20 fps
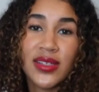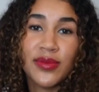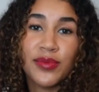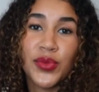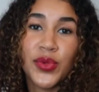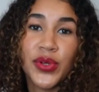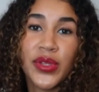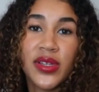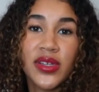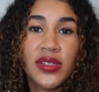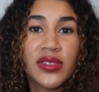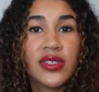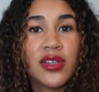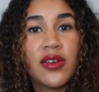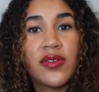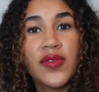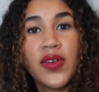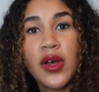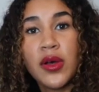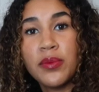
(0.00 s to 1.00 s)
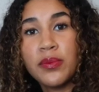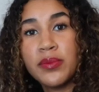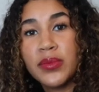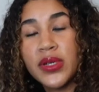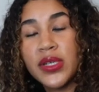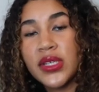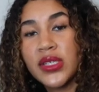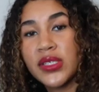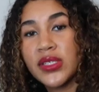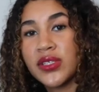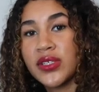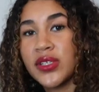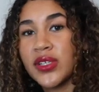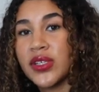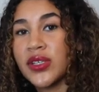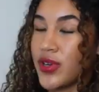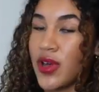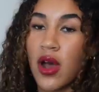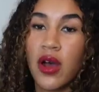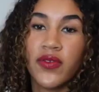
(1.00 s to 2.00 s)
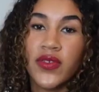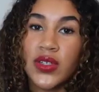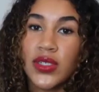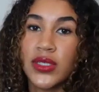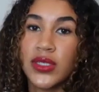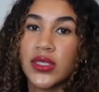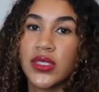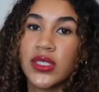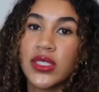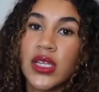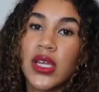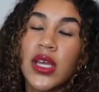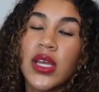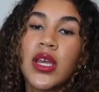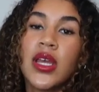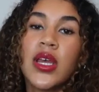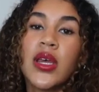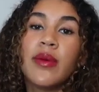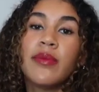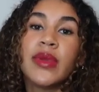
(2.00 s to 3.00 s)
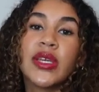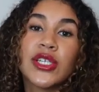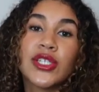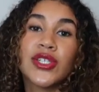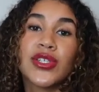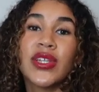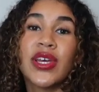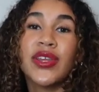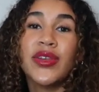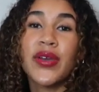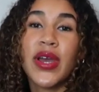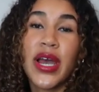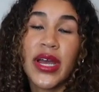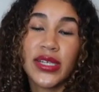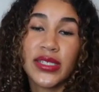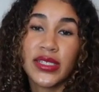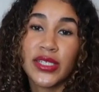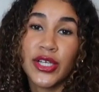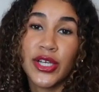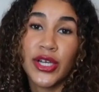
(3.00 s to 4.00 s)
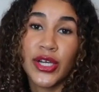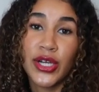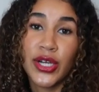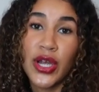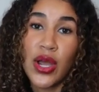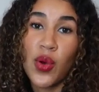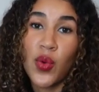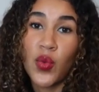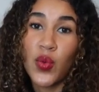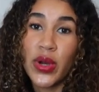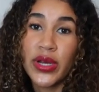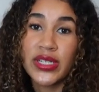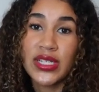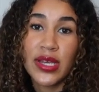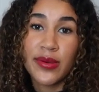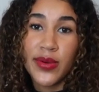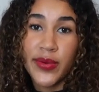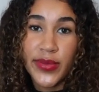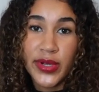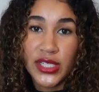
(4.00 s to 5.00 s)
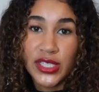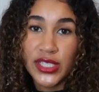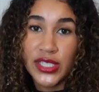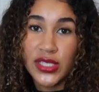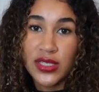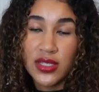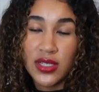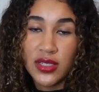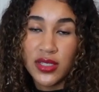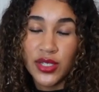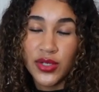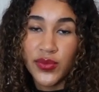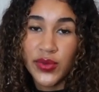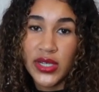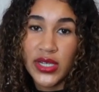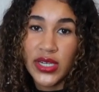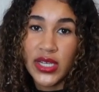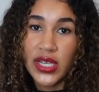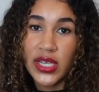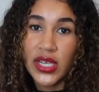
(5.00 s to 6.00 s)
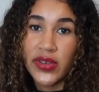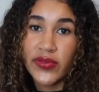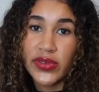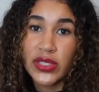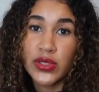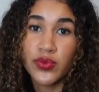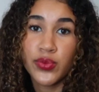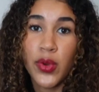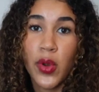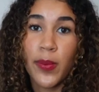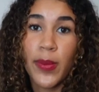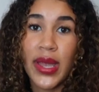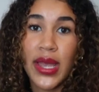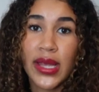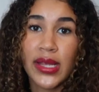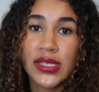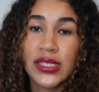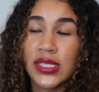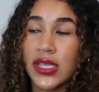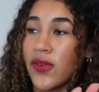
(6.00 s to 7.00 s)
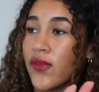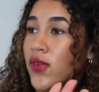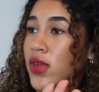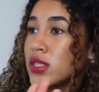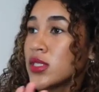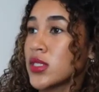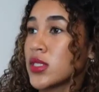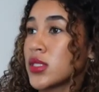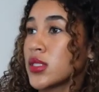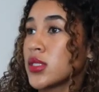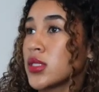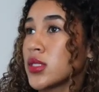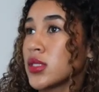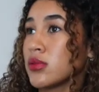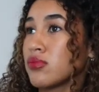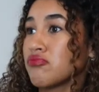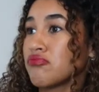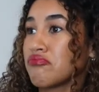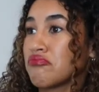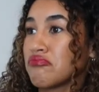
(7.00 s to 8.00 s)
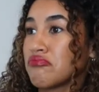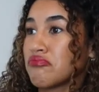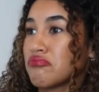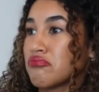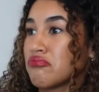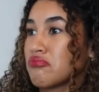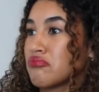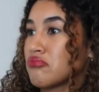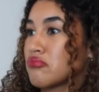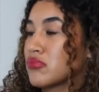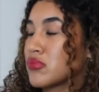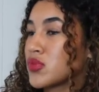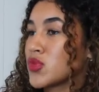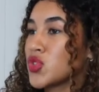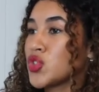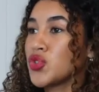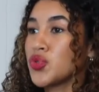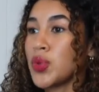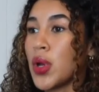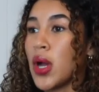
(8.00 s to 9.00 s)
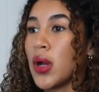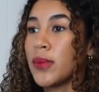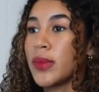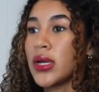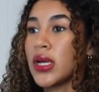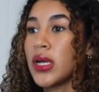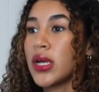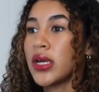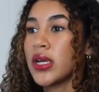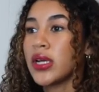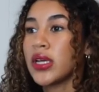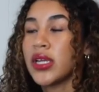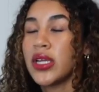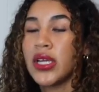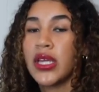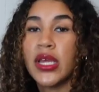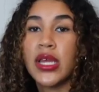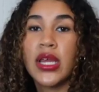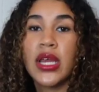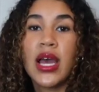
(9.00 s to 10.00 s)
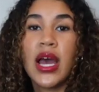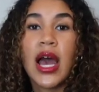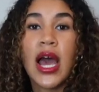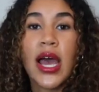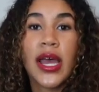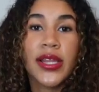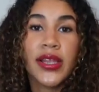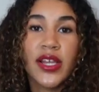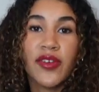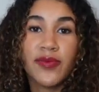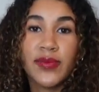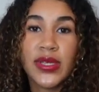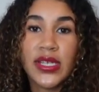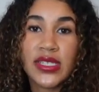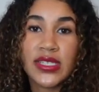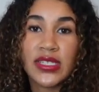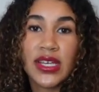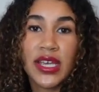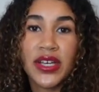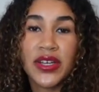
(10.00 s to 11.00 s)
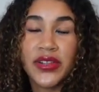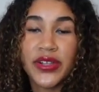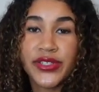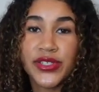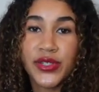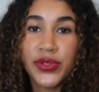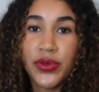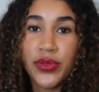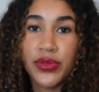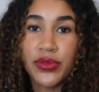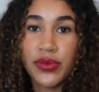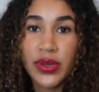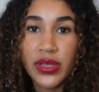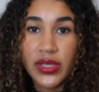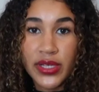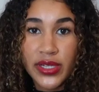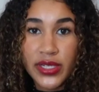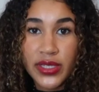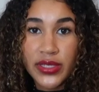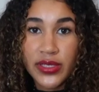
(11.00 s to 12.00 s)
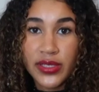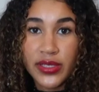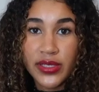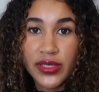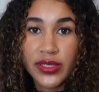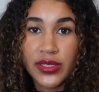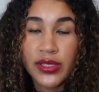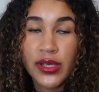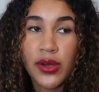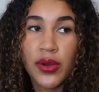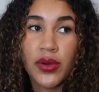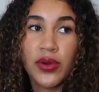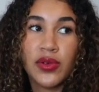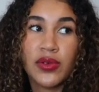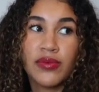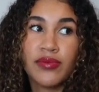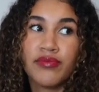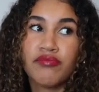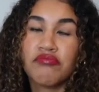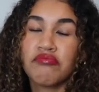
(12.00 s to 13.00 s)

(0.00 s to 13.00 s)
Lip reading: more like self-help books or novels. Make sure that you ask her what type of book she's into reading, if it's romance, if it's drama. I love me a psychological thriller, so